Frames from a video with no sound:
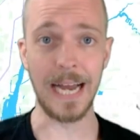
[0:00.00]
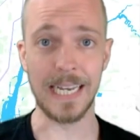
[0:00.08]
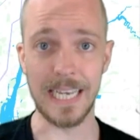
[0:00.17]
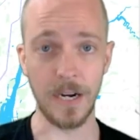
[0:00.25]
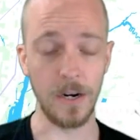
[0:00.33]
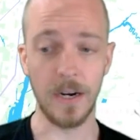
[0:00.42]

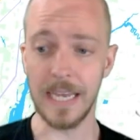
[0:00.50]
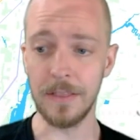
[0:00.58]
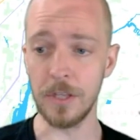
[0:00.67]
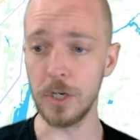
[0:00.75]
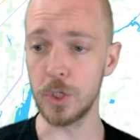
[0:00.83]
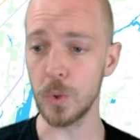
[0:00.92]
here in
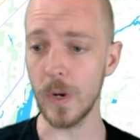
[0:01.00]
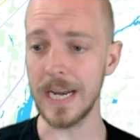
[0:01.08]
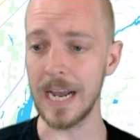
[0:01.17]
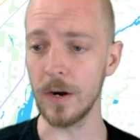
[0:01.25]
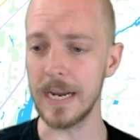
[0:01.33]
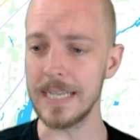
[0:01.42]
the Detroit
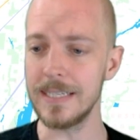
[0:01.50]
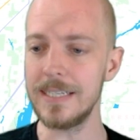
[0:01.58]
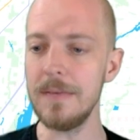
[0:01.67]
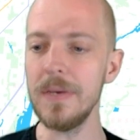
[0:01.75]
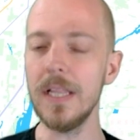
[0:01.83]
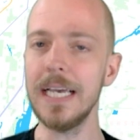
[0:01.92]
area and
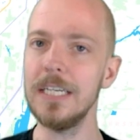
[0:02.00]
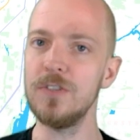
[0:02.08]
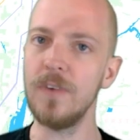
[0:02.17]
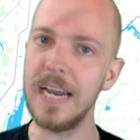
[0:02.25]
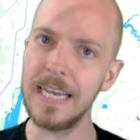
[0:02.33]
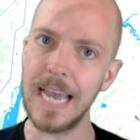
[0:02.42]
seeming like it's
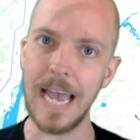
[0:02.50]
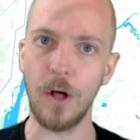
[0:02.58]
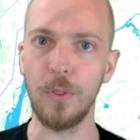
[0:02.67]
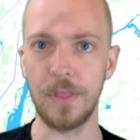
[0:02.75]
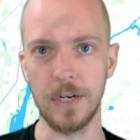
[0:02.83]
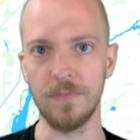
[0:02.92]
finding a
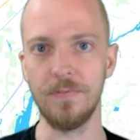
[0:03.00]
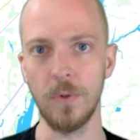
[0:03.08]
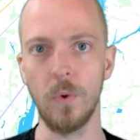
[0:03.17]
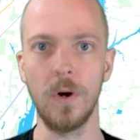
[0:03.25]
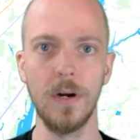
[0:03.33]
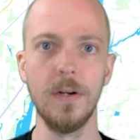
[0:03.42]
healthier floor.